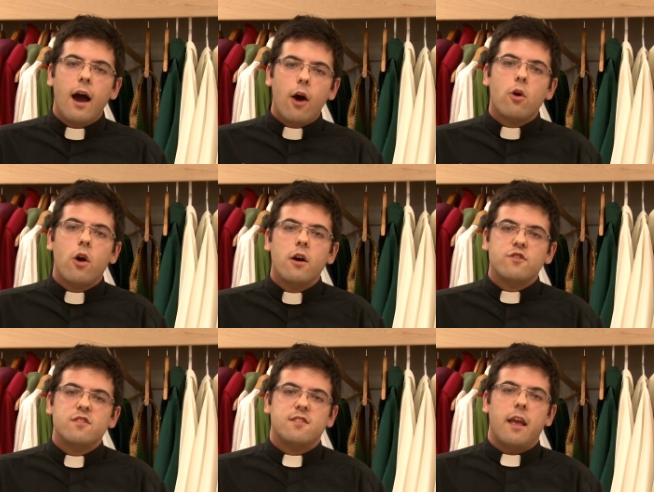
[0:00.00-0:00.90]
how
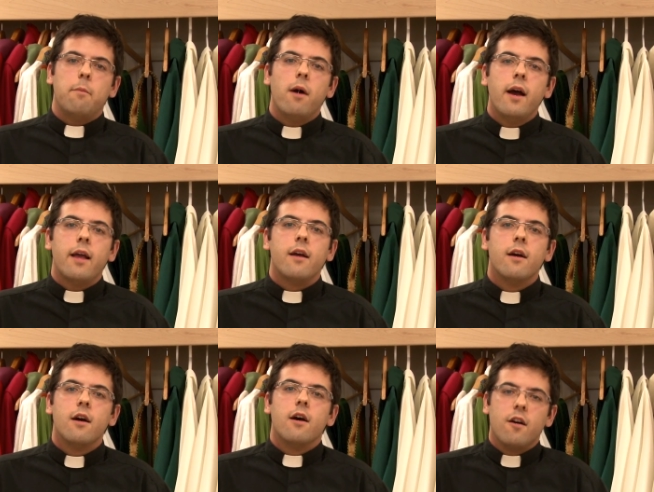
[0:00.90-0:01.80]
conscious am I
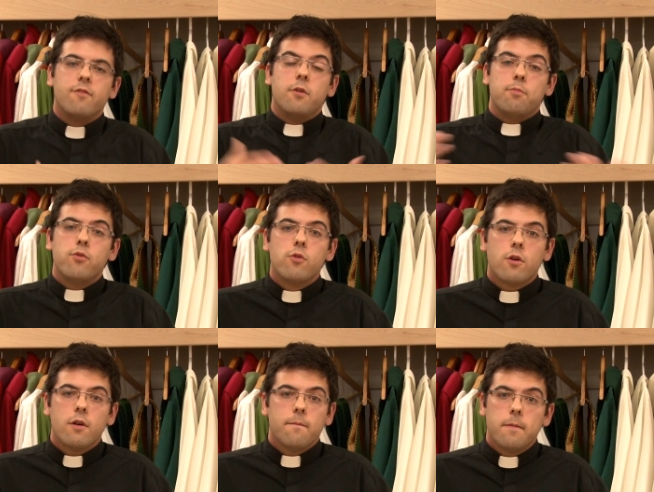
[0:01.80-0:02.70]
of the
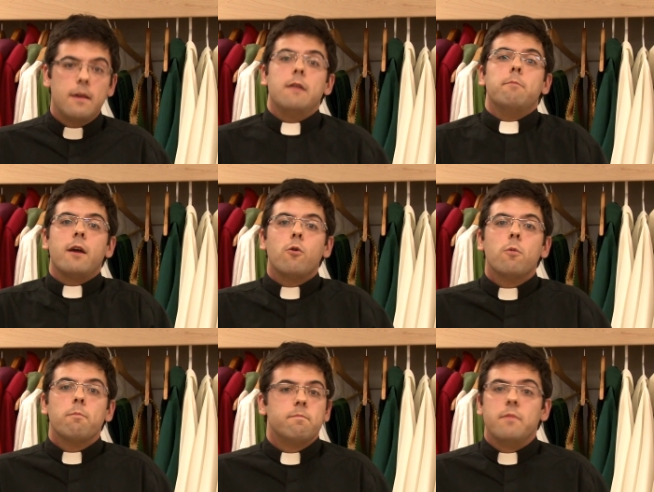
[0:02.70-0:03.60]
poor in my
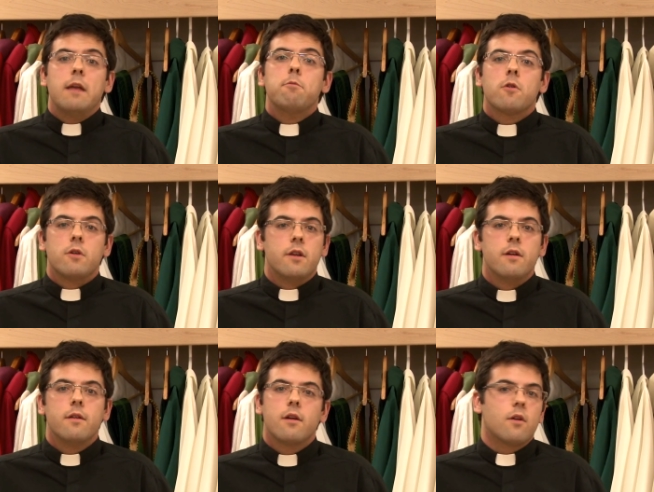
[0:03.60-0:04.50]
own neighborhood,
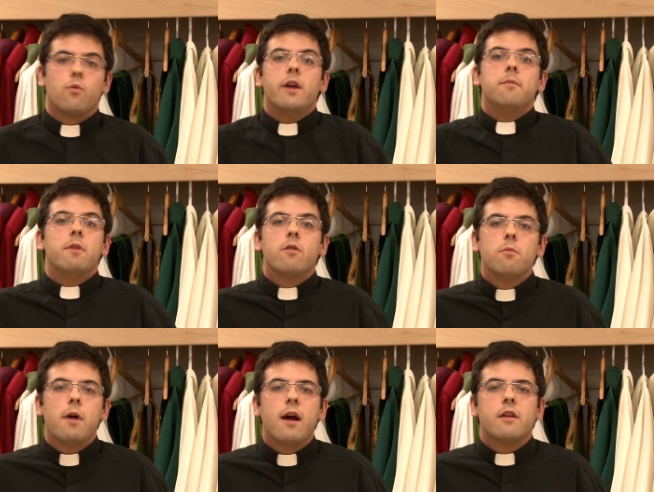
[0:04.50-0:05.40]
right in my
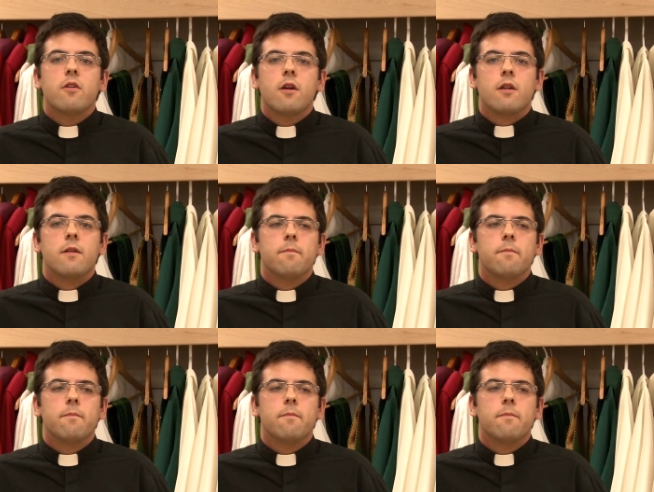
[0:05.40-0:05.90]
own backyard.